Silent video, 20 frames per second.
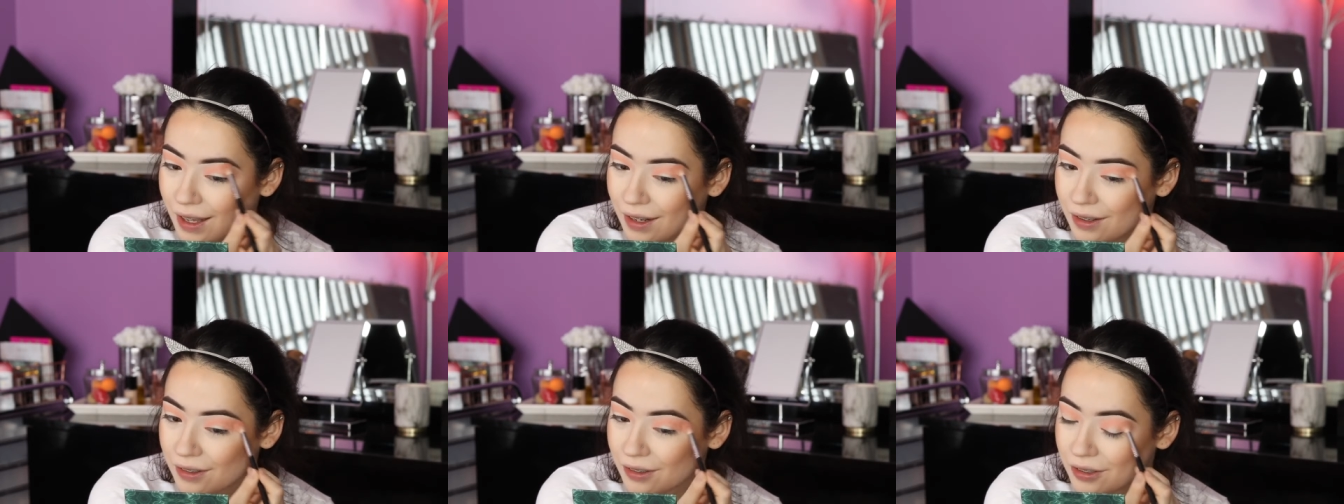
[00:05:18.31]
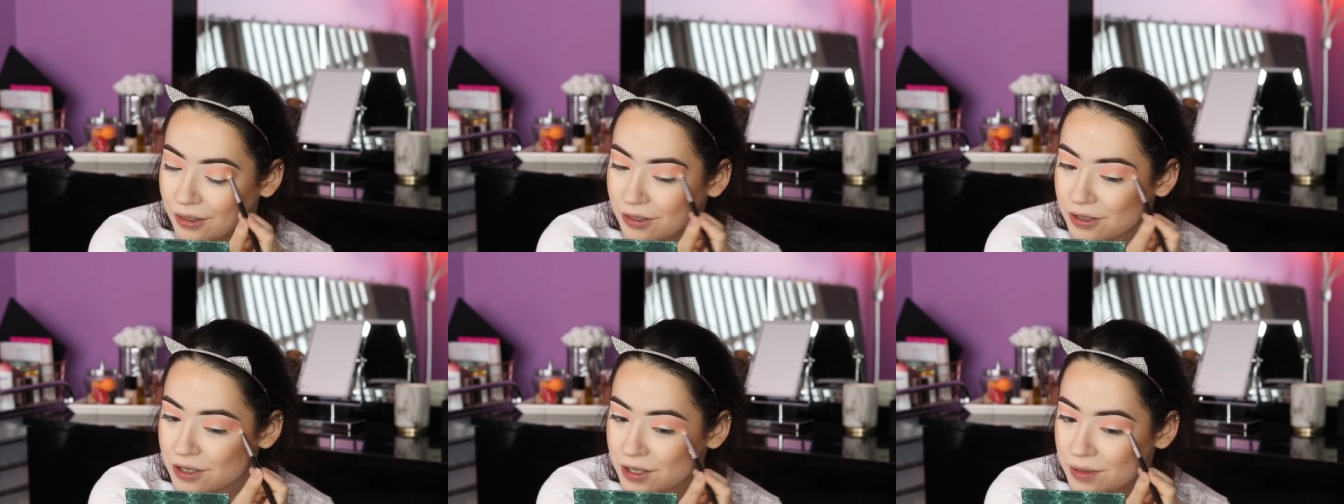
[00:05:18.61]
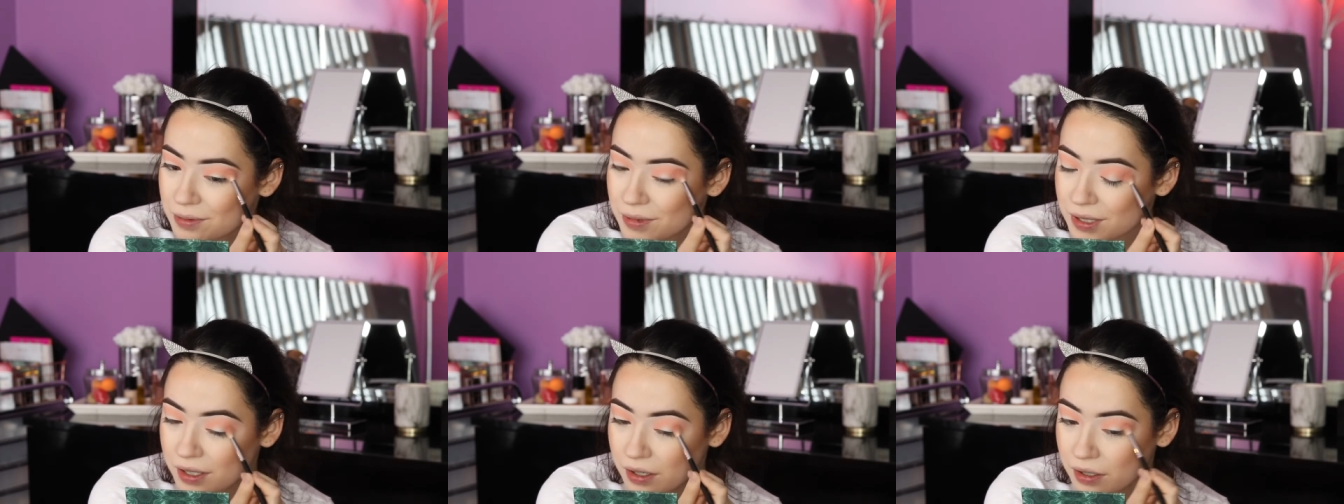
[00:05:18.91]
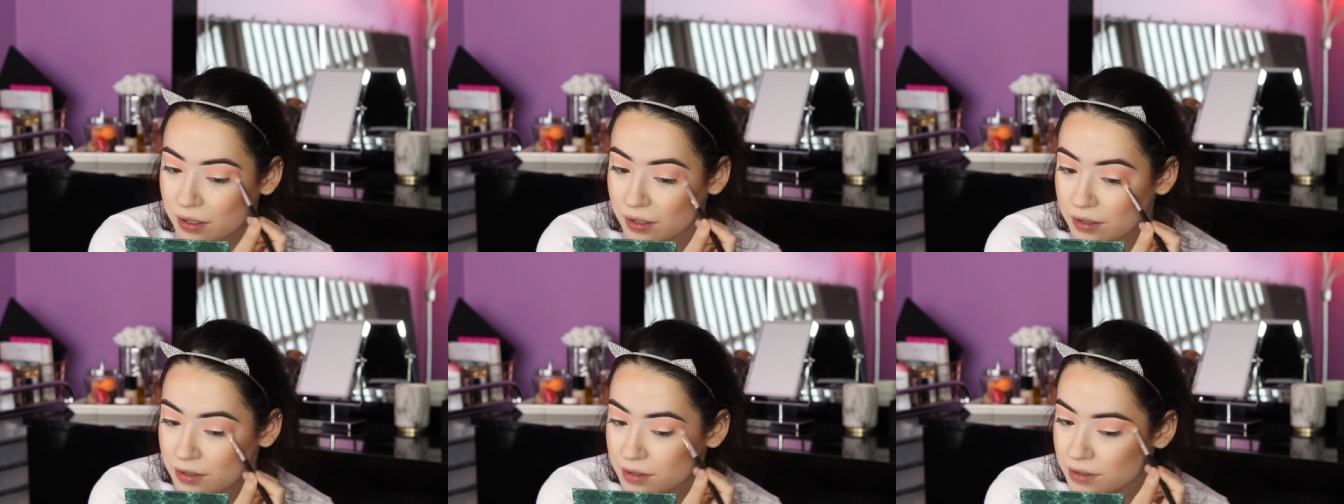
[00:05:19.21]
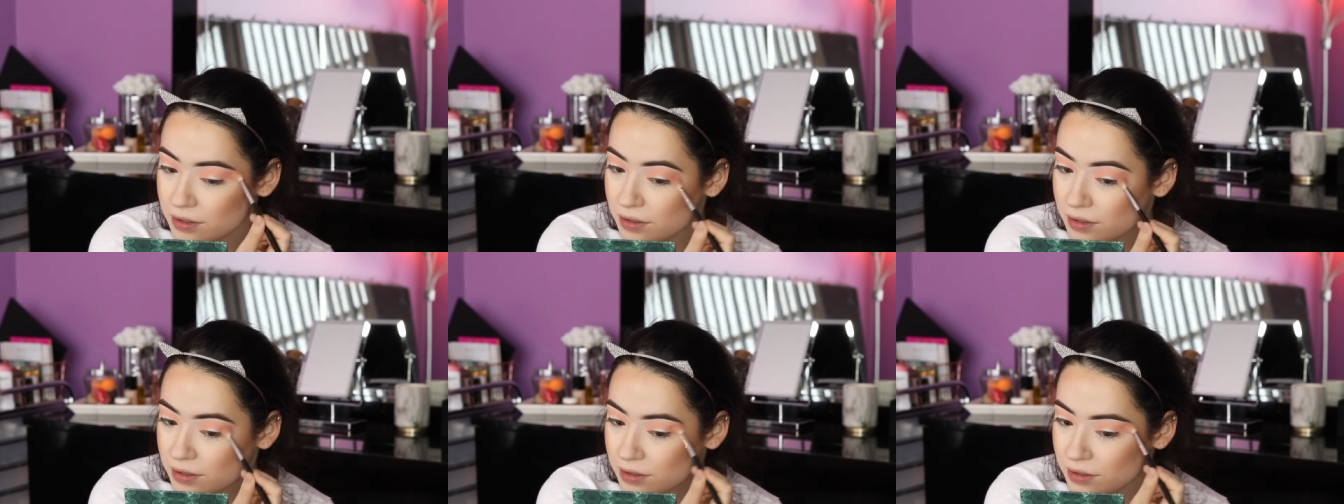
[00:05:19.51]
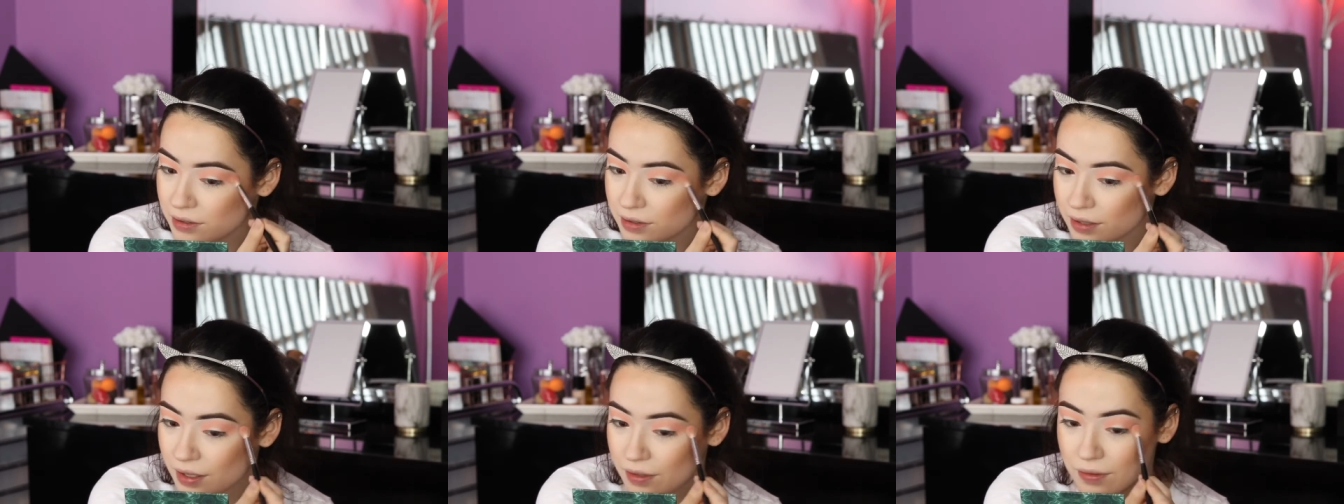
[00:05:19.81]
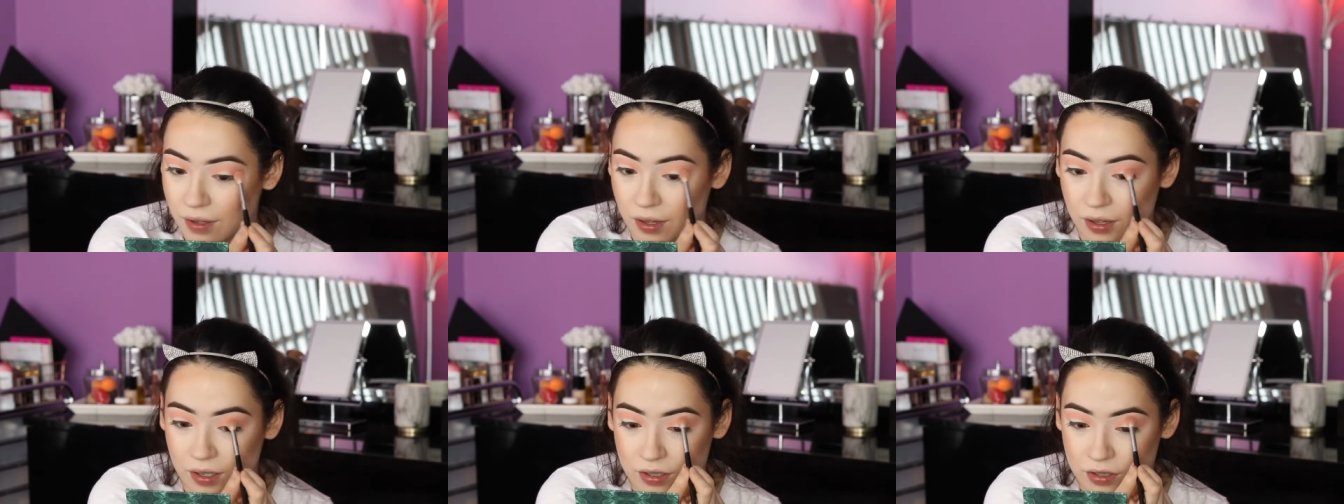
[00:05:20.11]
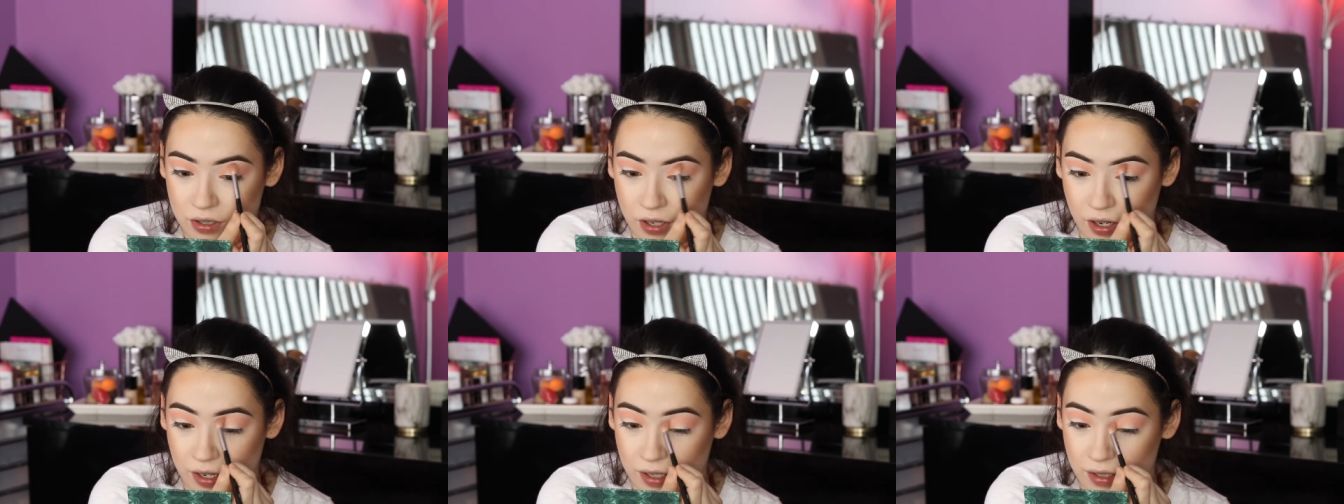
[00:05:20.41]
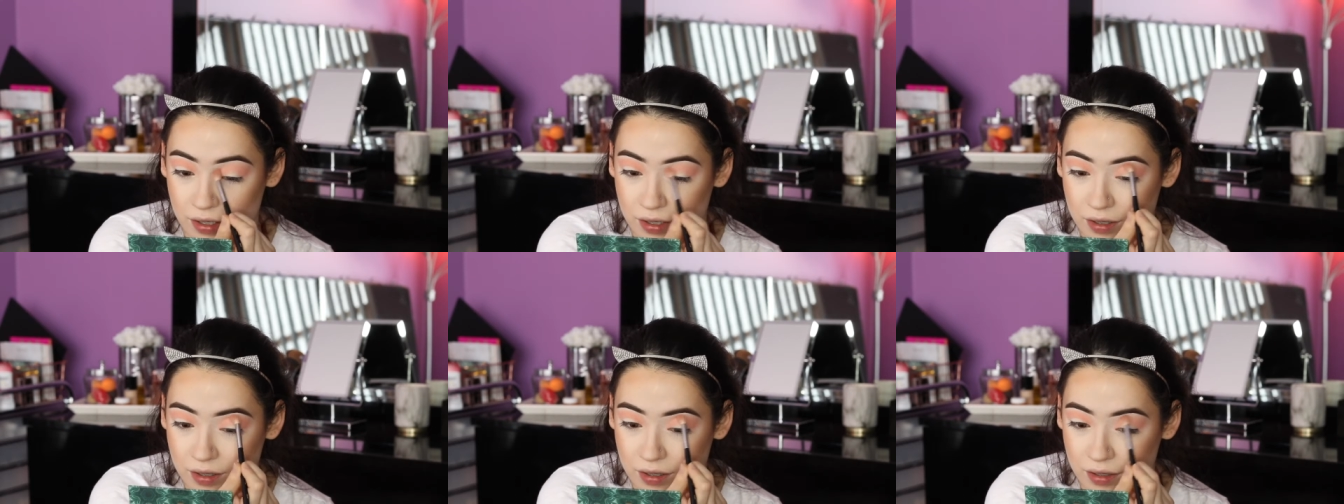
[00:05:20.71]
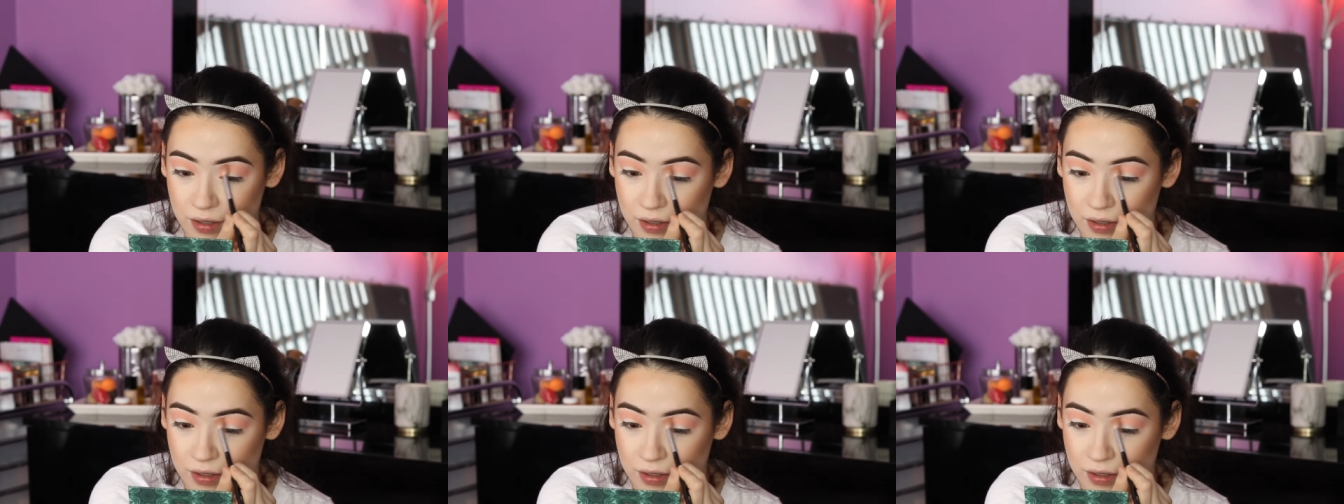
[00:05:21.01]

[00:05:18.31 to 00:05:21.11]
I don't know, just because I felt like trying it.